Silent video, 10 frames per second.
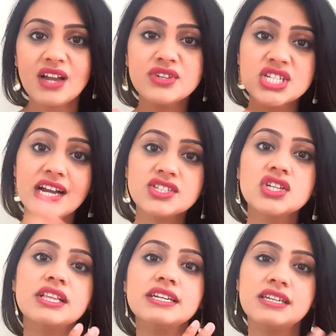which
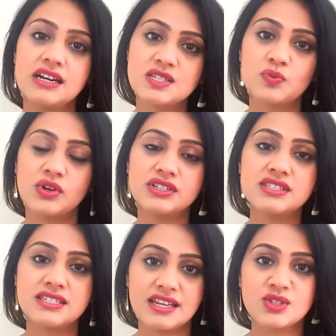actually does what
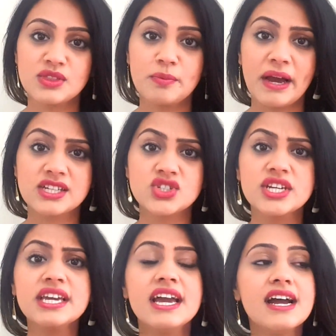it says on the
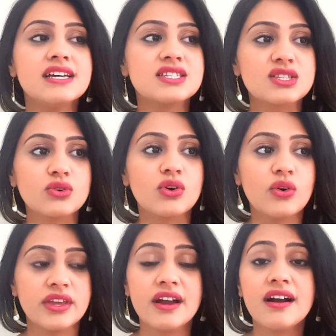packaging.
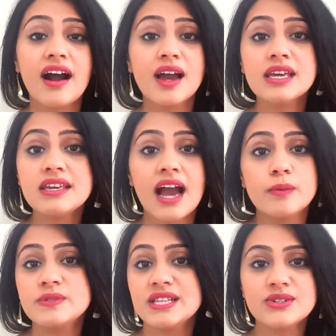So yeah, I
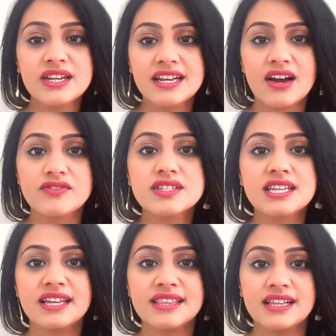absolutely love this,
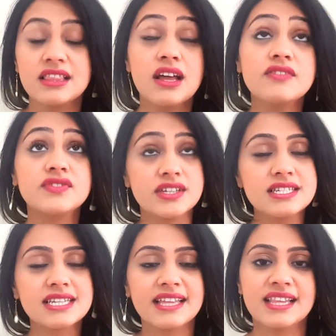
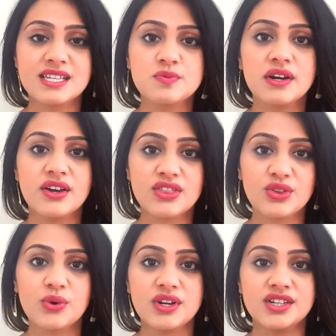and that's why I
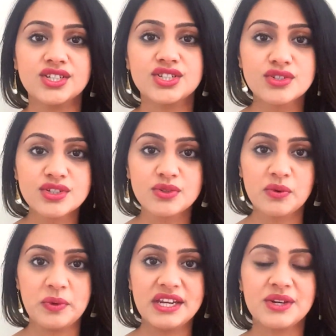thought I should do
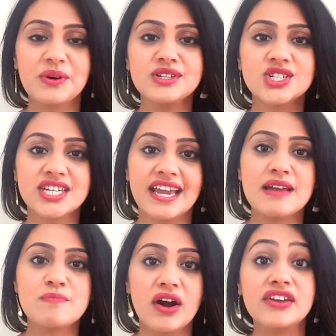a video and
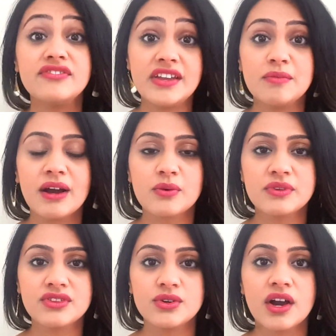share my feedback
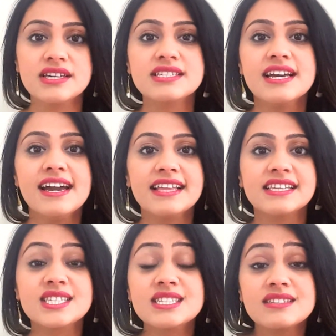with you guys.
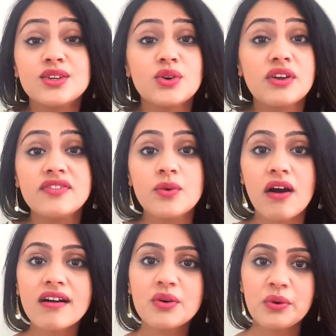That's, you know, if you
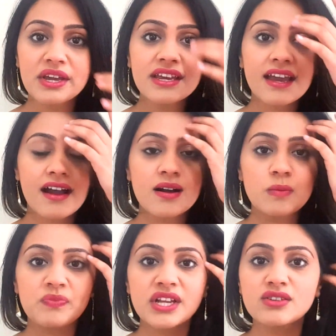are going
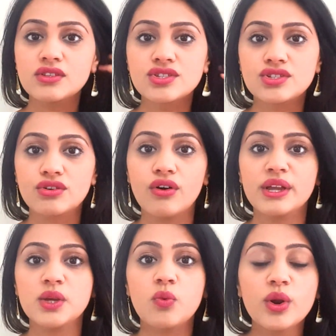into the store
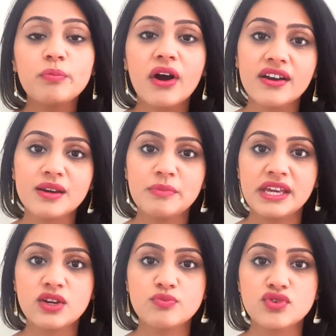and you want to buy a
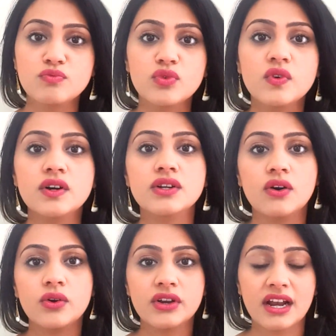makeup remover
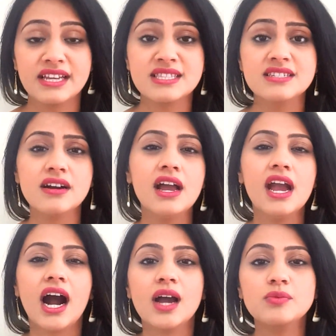or a cleanser,
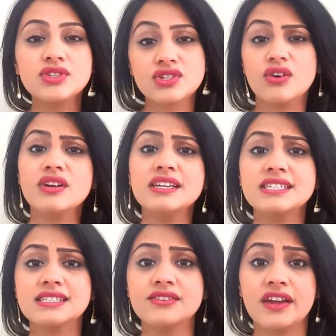I would strongly
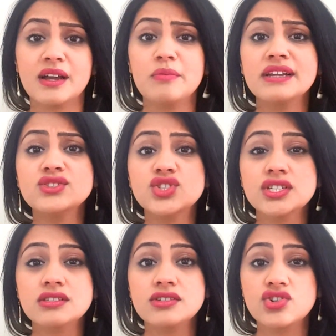recommend
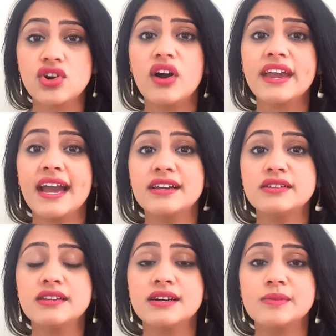just try
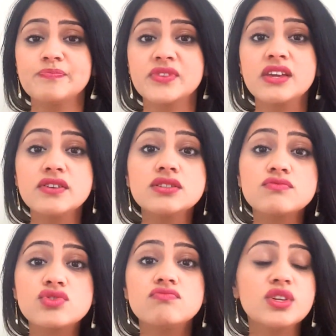and give it a,
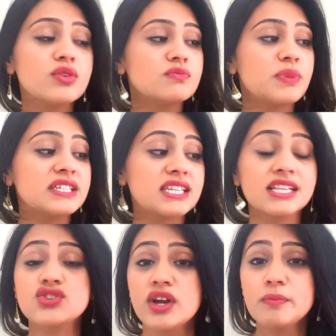you know,
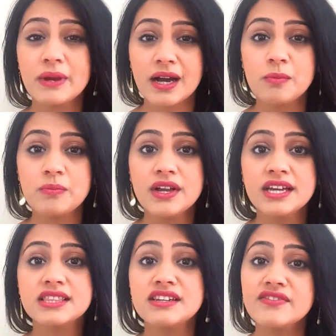basically try and pick up
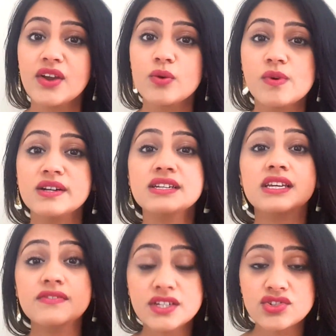the Nivea one,
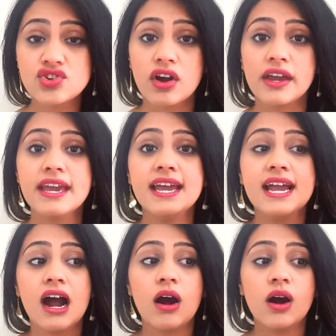give it a try.
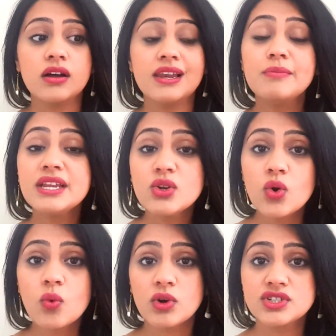Let me
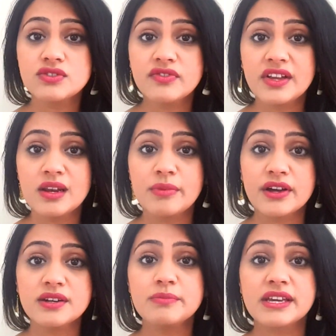know what you feel
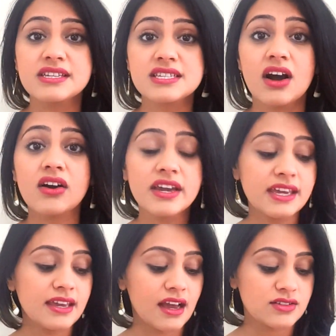about it, because
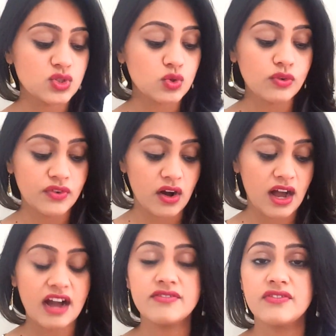I so far
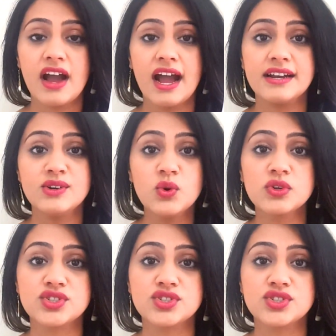have had no